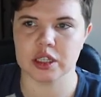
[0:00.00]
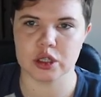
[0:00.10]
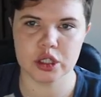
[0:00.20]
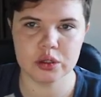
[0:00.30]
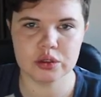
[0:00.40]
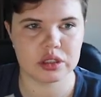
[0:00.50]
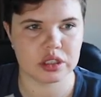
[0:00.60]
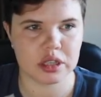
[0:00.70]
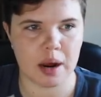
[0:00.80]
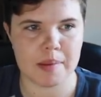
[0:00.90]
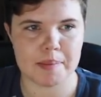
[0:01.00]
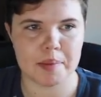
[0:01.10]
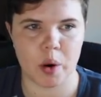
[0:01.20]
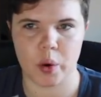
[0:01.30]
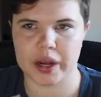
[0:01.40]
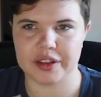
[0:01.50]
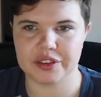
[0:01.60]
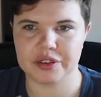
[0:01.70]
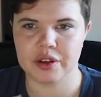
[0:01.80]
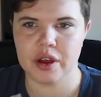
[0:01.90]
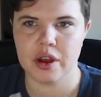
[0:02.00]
lose some points.